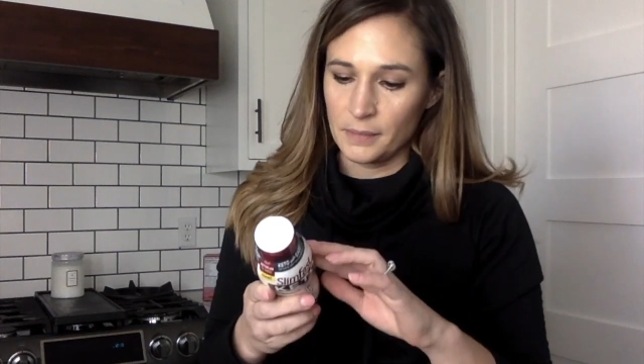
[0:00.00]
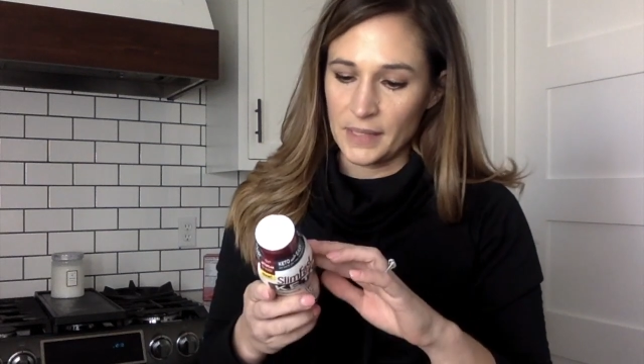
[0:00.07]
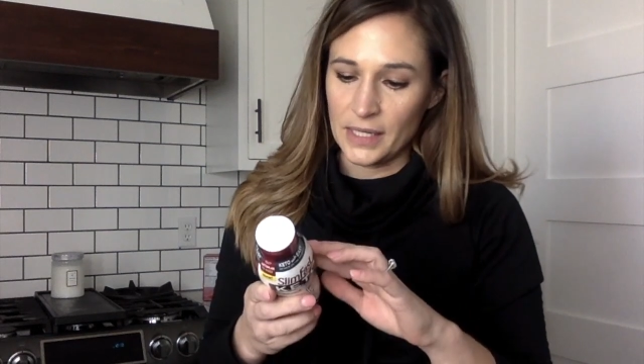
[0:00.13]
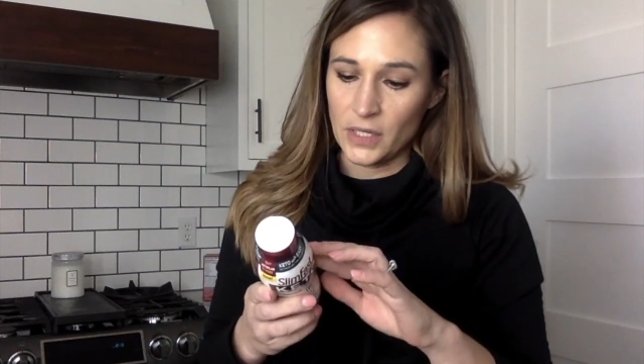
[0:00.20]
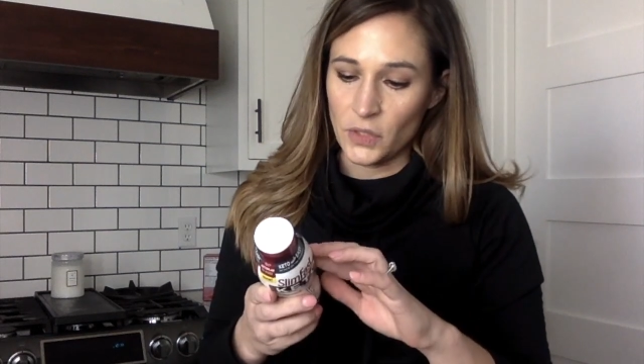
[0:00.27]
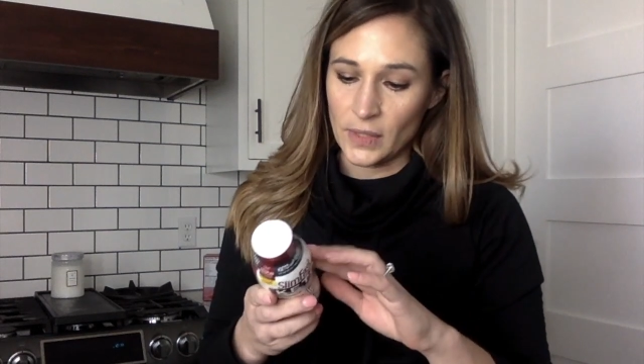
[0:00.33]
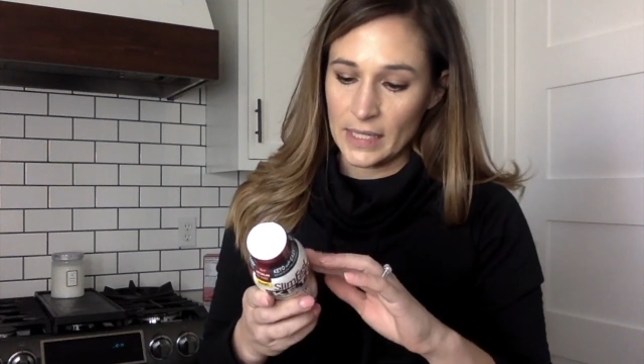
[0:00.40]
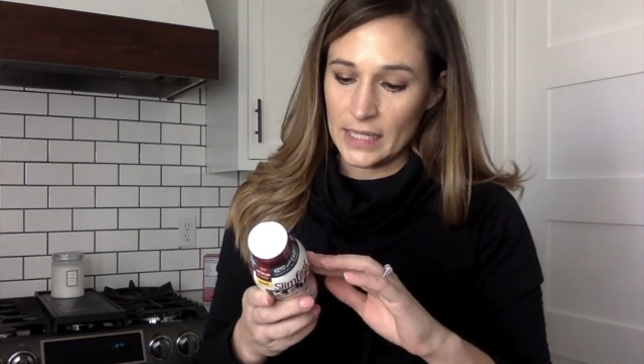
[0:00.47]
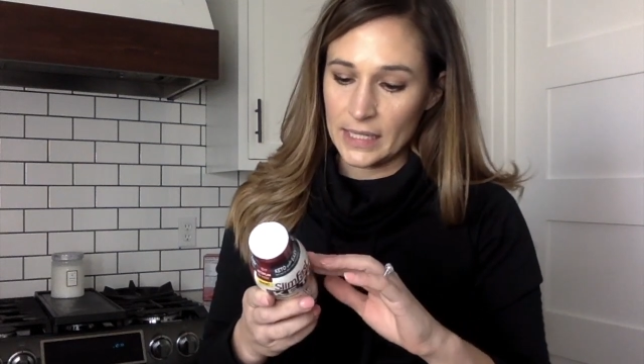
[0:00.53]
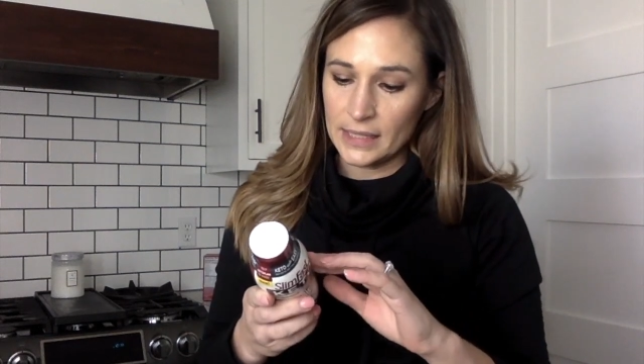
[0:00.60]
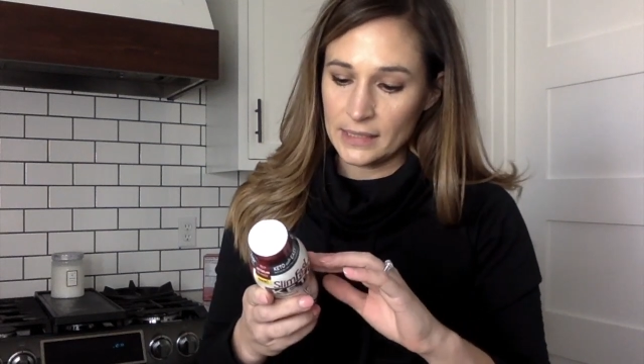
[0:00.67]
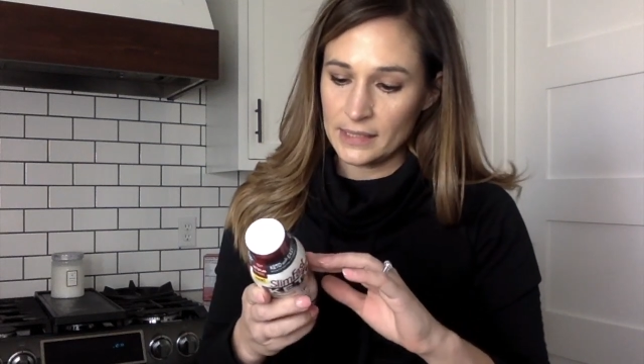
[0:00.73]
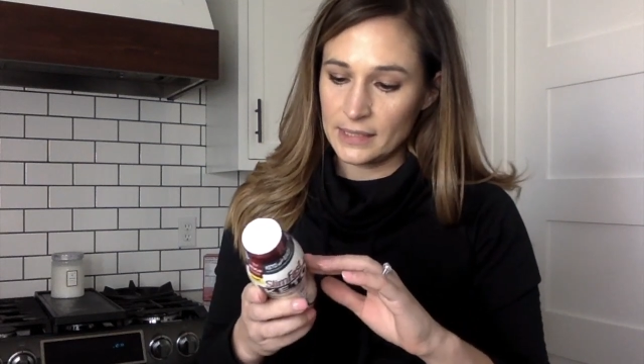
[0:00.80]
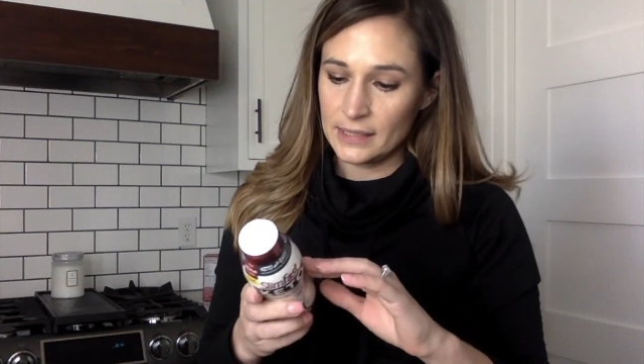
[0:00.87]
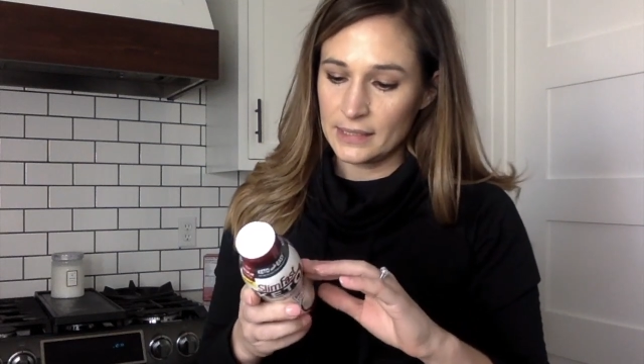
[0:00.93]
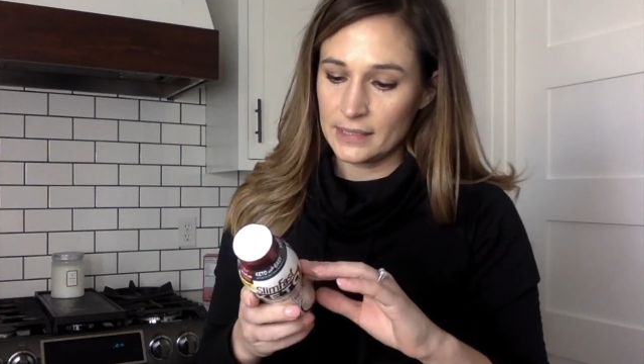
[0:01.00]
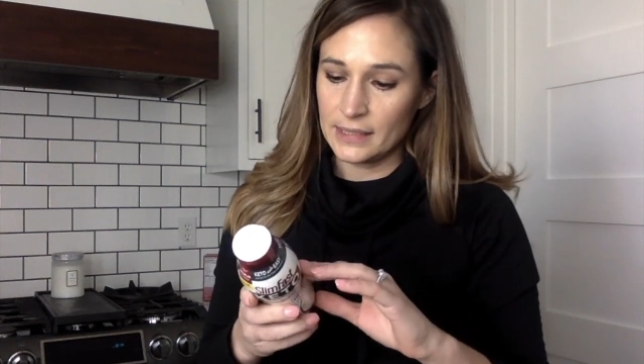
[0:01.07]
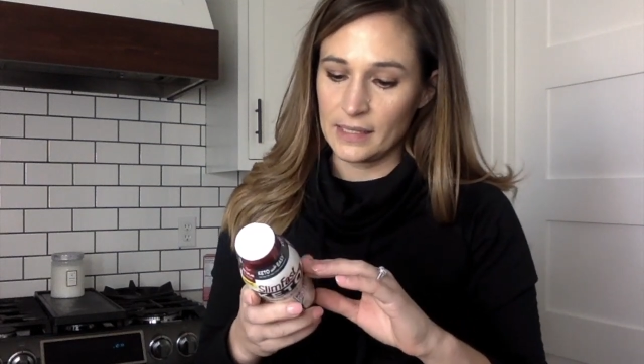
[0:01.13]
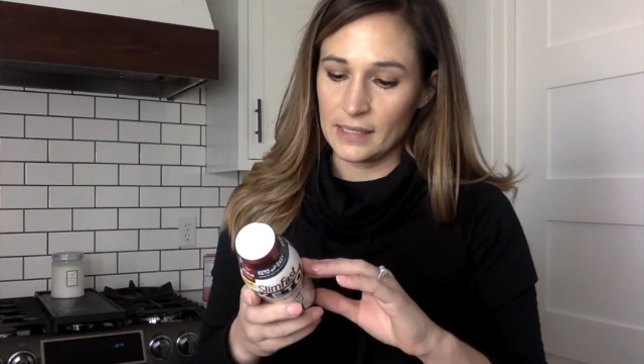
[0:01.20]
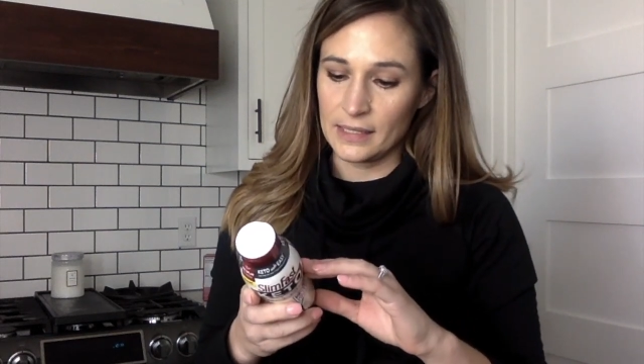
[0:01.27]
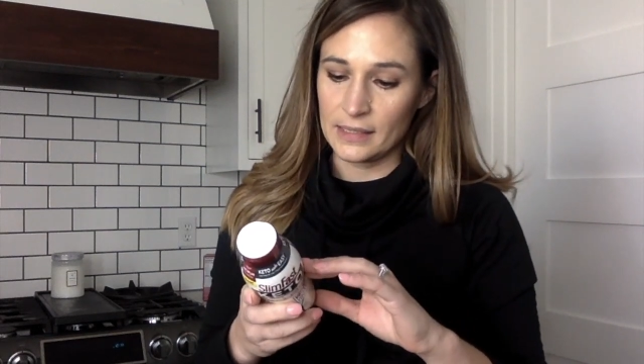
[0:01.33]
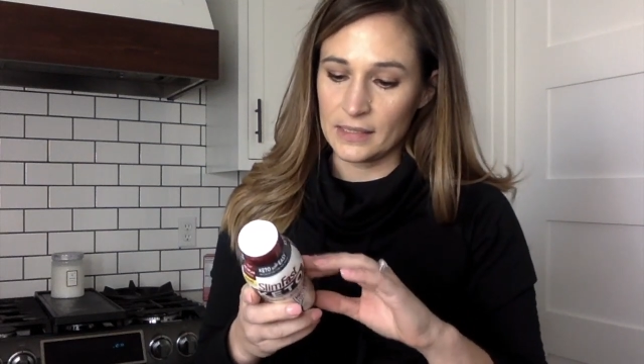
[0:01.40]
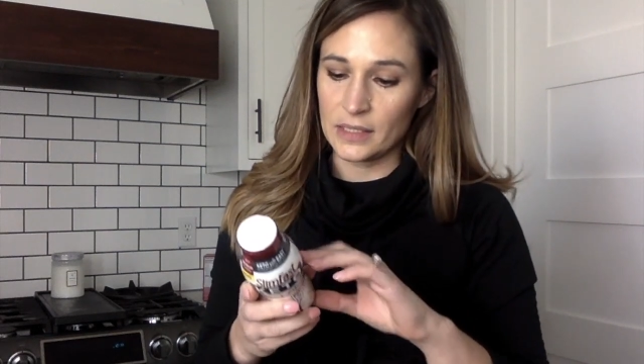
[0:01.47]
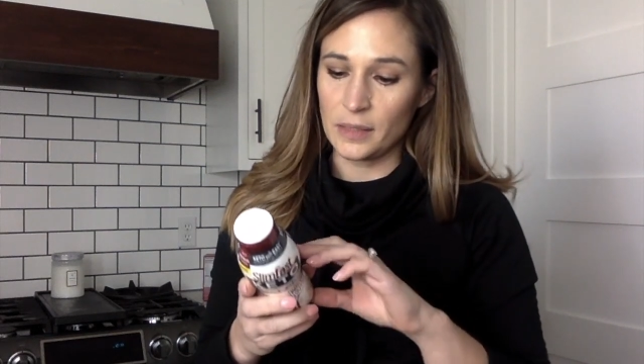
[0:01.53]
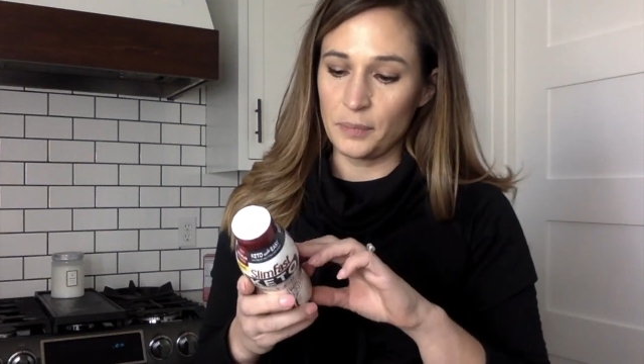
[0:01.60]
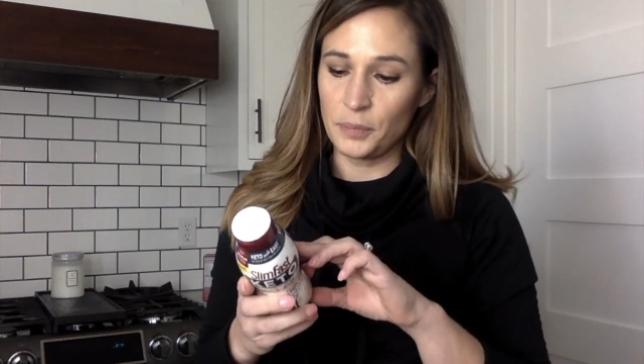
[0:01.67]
Ingredients is